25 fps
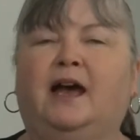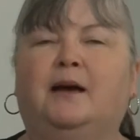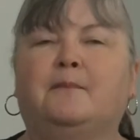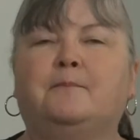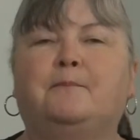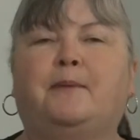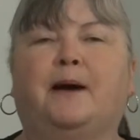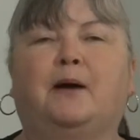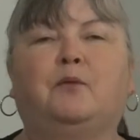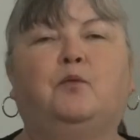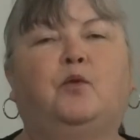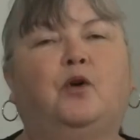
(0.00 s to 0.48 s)

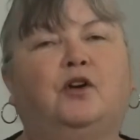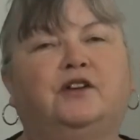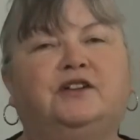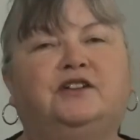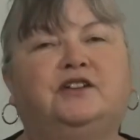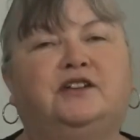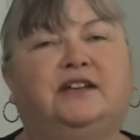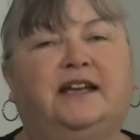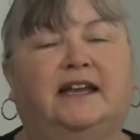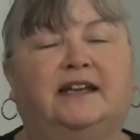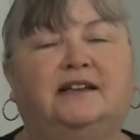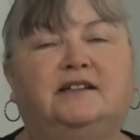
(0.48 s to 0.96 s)
But what
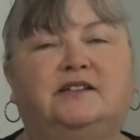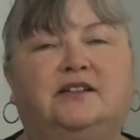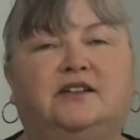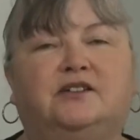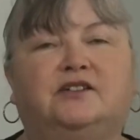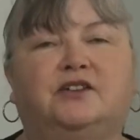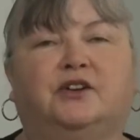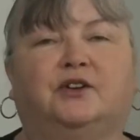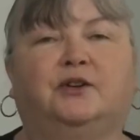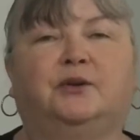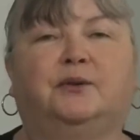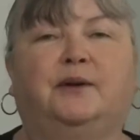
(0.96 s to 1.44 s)
you need to
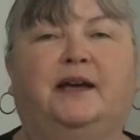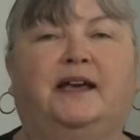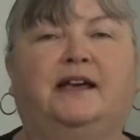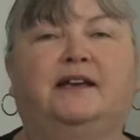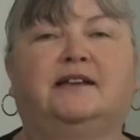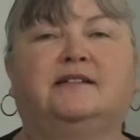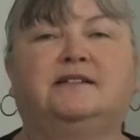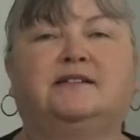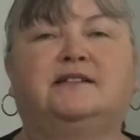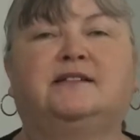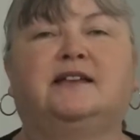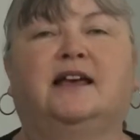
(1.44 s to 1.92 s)
do
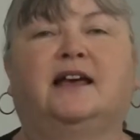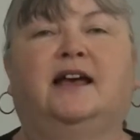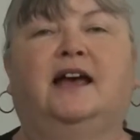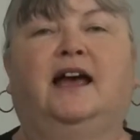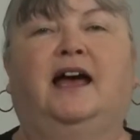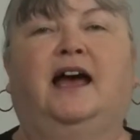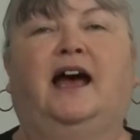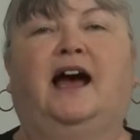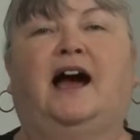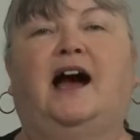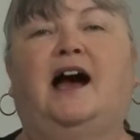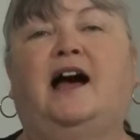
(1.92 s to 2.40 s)
is,
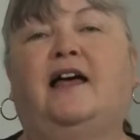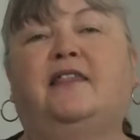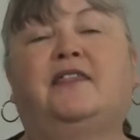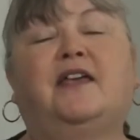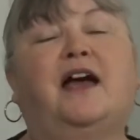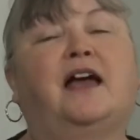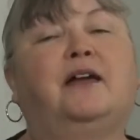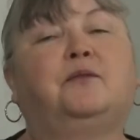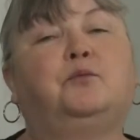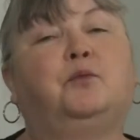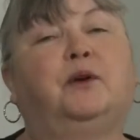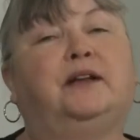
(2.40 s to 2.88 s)

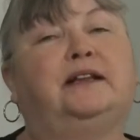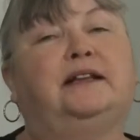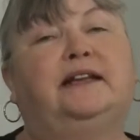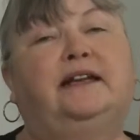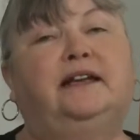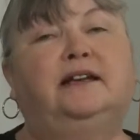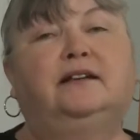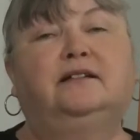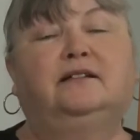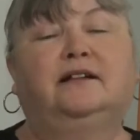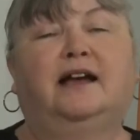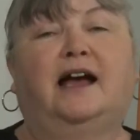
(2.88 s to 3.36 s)

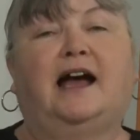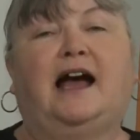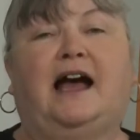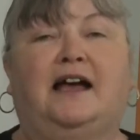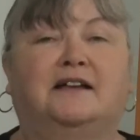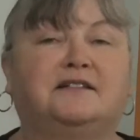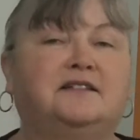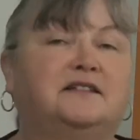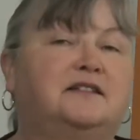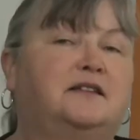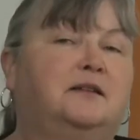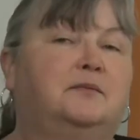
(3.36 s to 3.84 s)

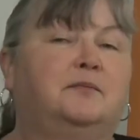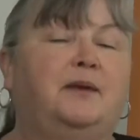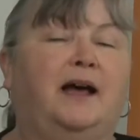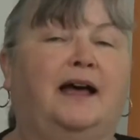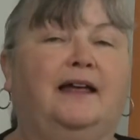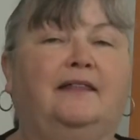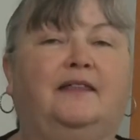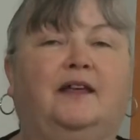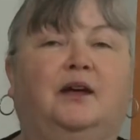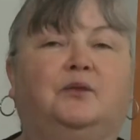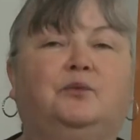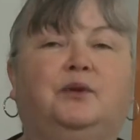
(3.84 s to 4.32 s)
ask them,
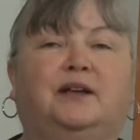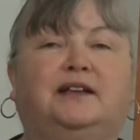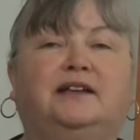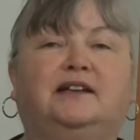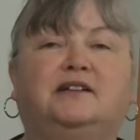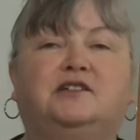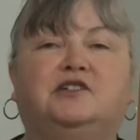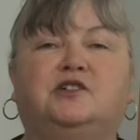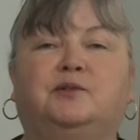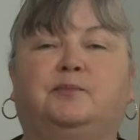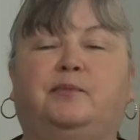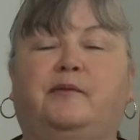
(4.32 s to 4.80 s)
are they
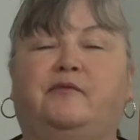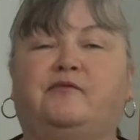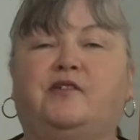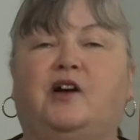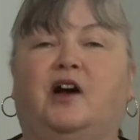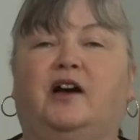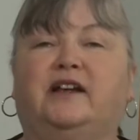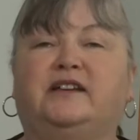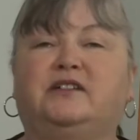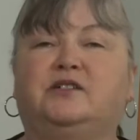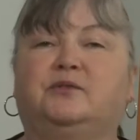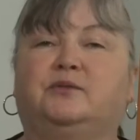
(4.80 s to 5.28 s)
willing to
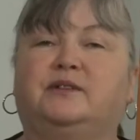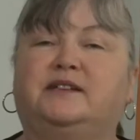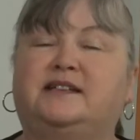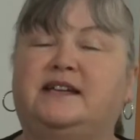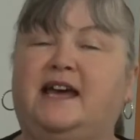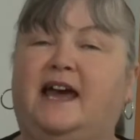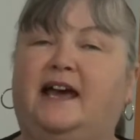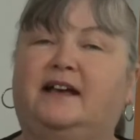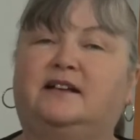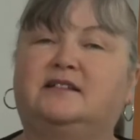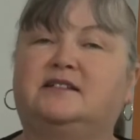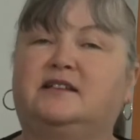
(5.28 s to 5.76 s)
provide you a
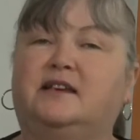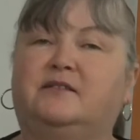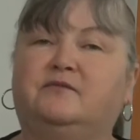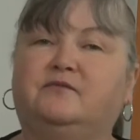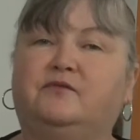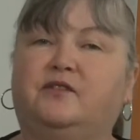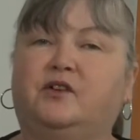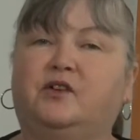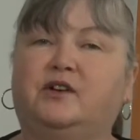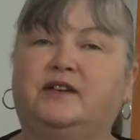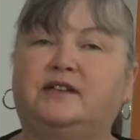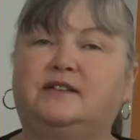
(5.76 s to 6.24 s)
tax
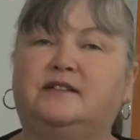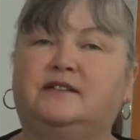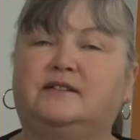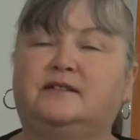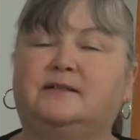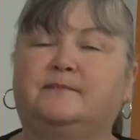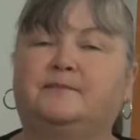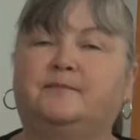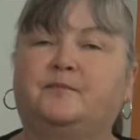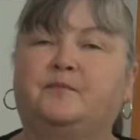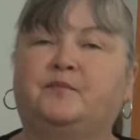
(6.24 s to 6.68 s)
invoice?